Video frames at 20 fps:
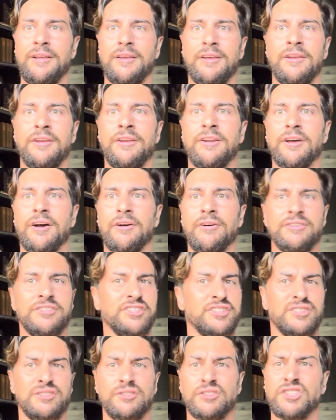You know,
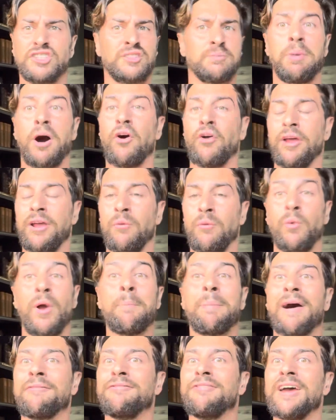just bought it. Went
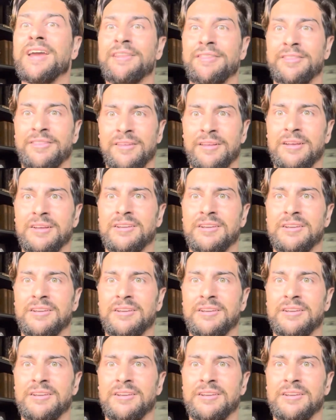by faith.